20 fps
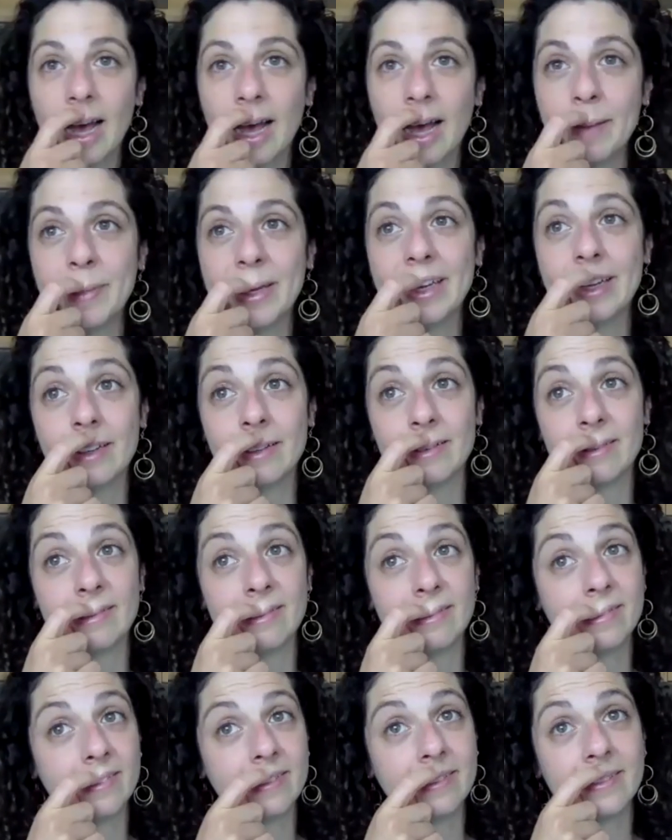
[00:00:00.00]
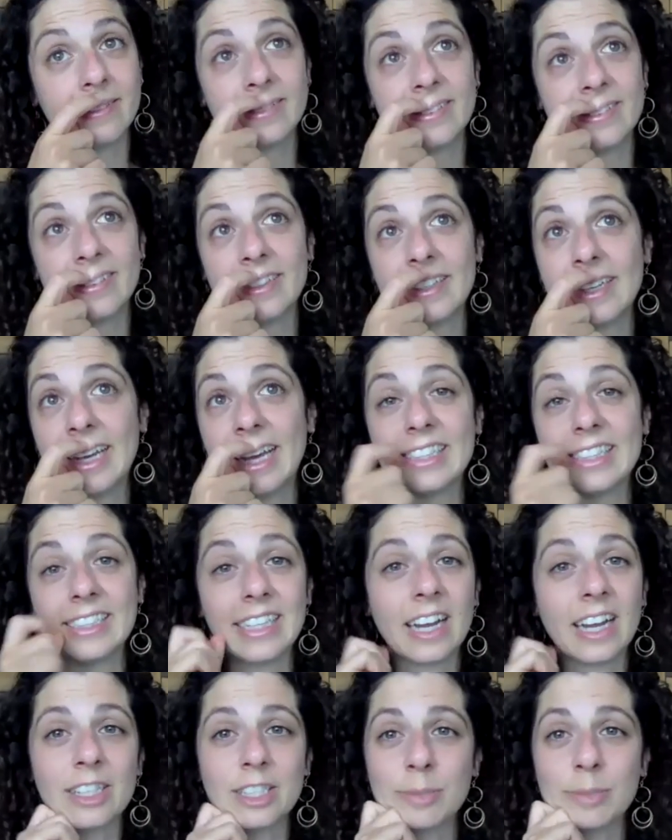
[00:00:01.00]
I mean, it's
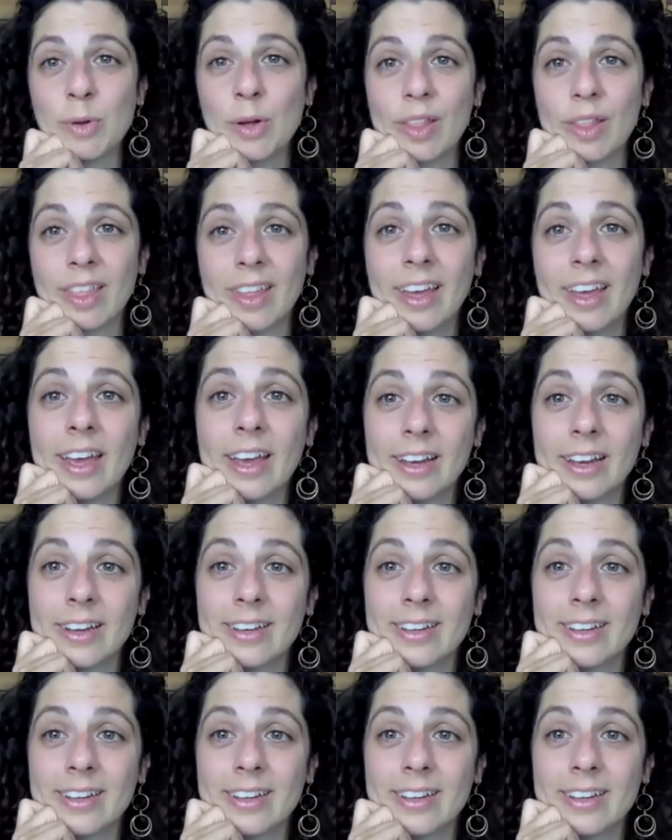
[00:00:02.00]
not a small thing,